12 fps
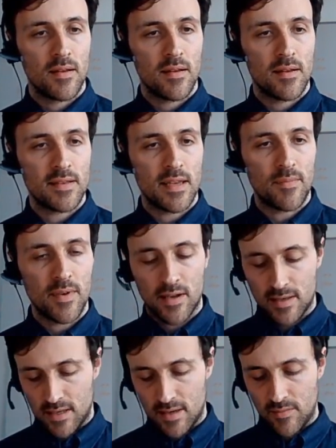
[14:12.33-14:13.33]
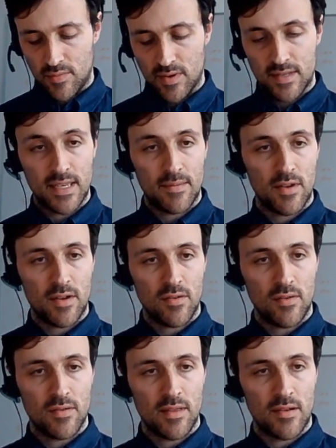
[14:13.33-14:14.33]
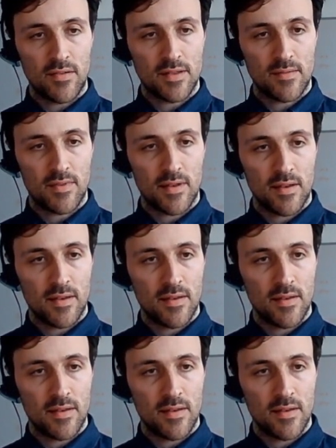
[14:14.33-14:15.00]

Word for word: Is that because I didn't put a semicolon there or something?